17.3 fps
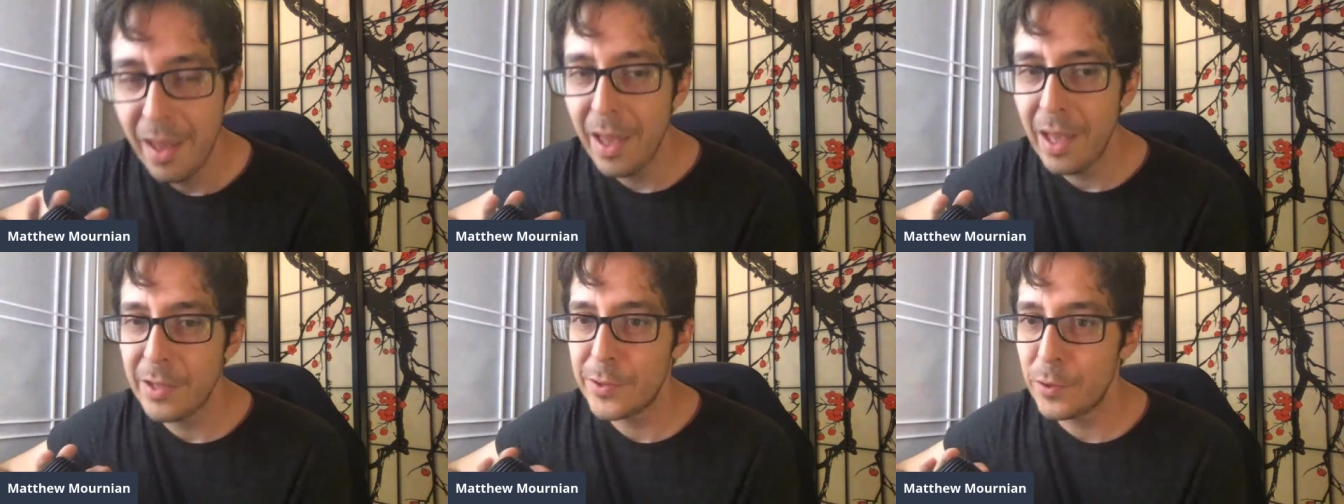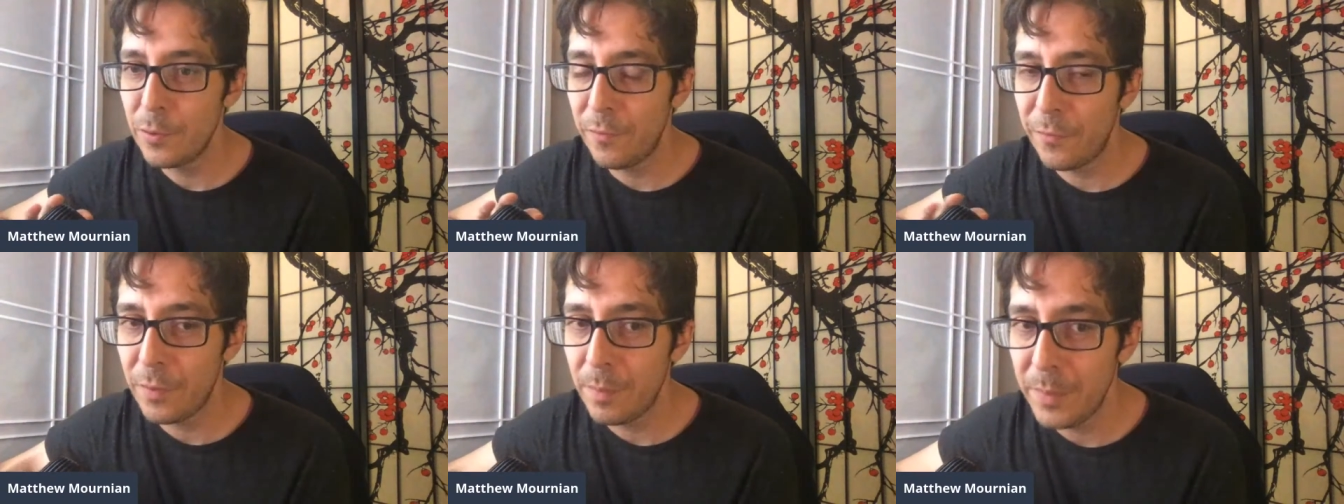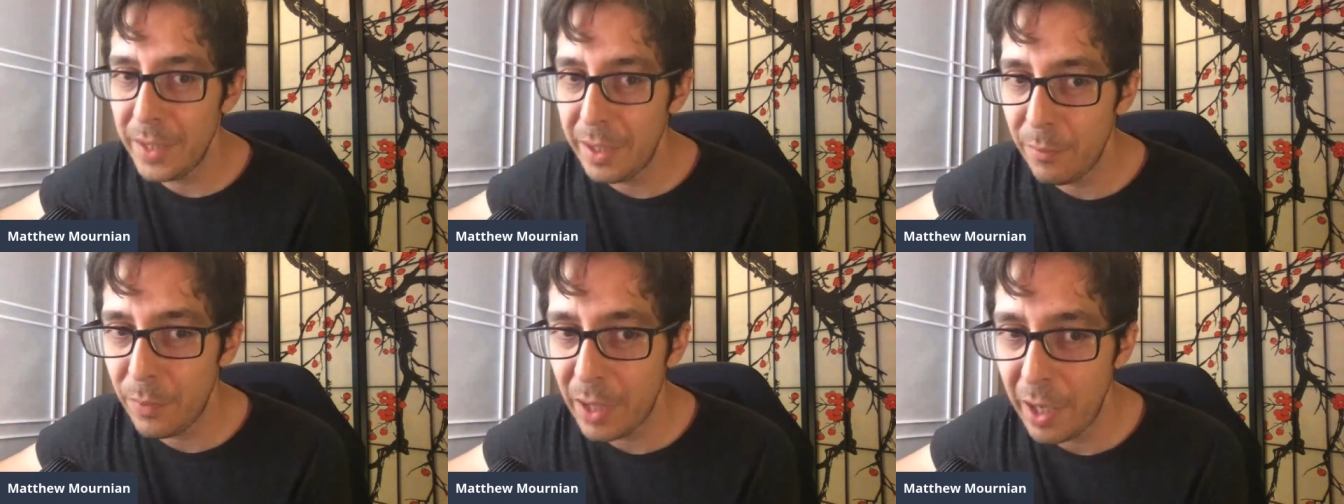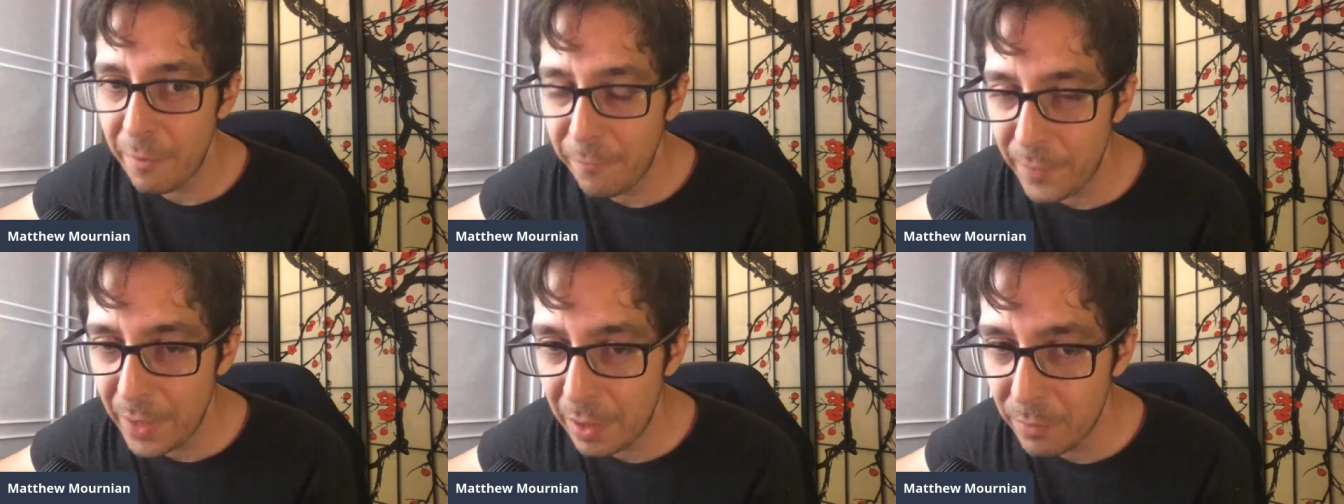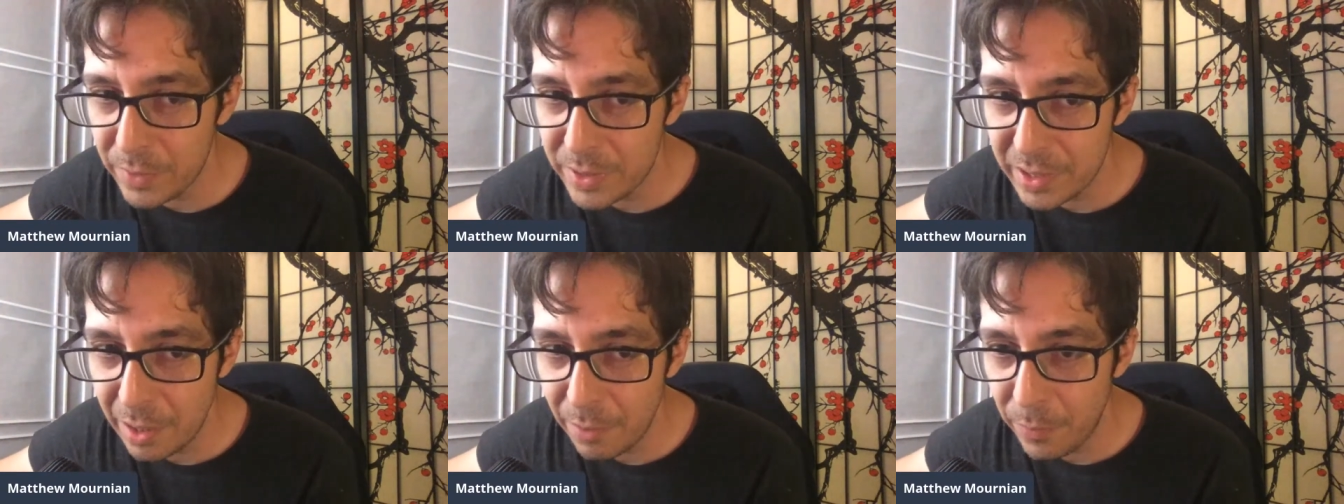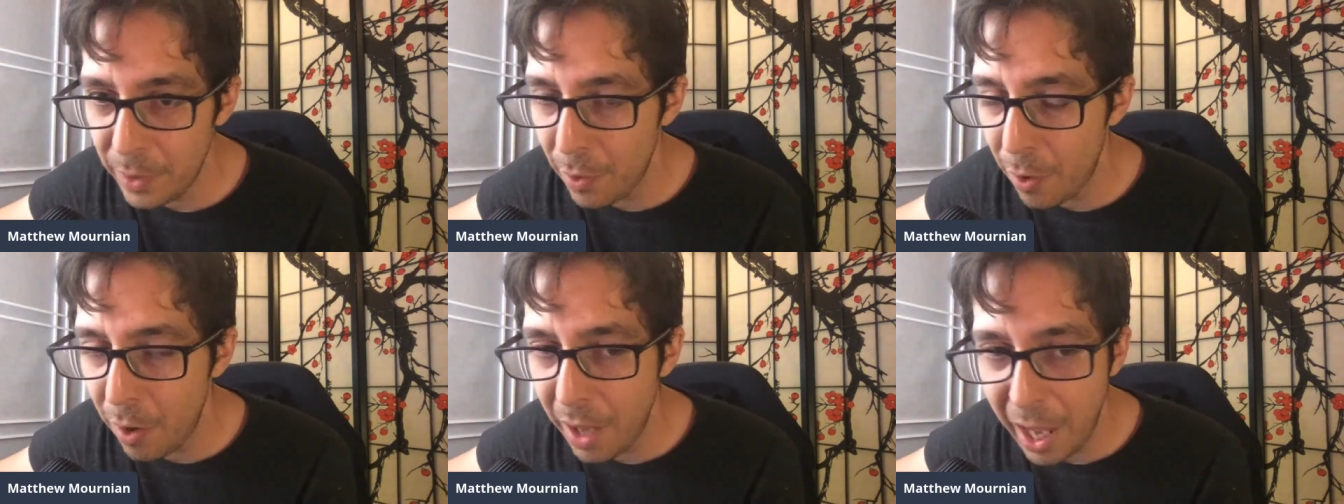And so for me, what I found was that we
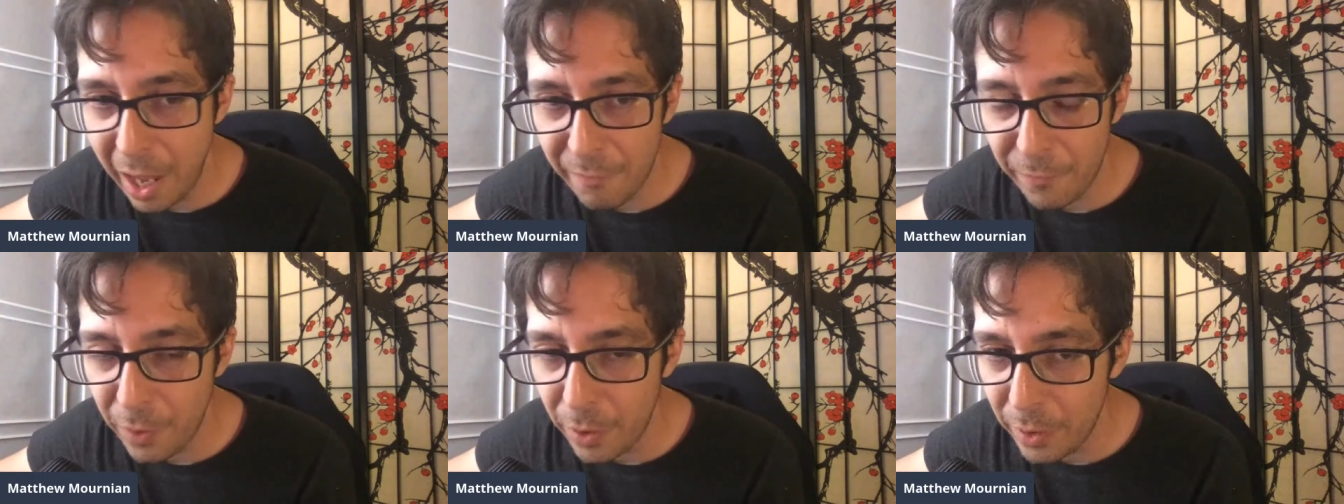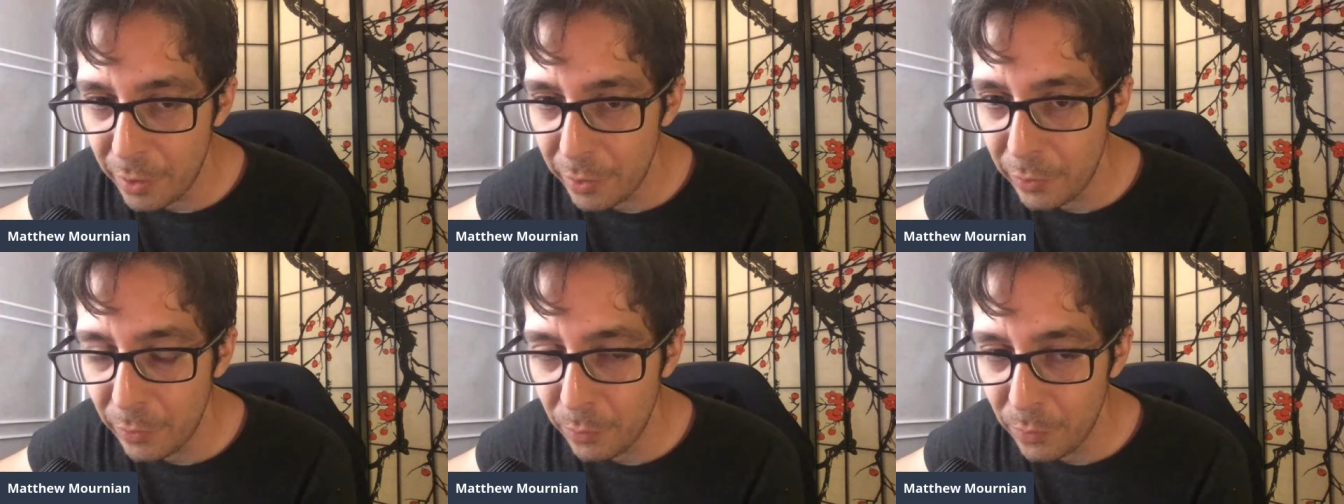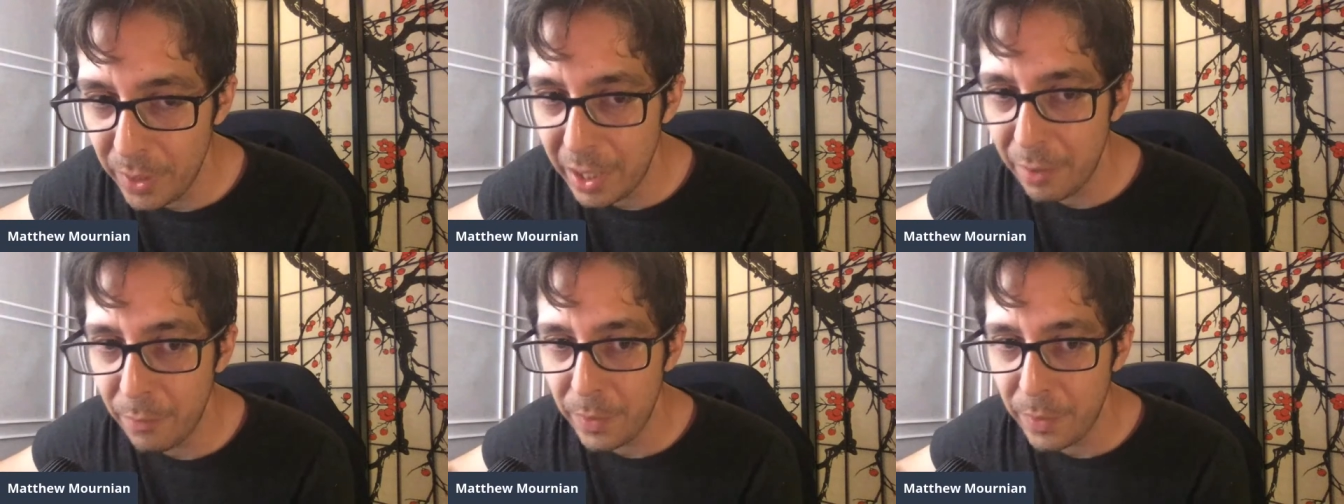all have our own way.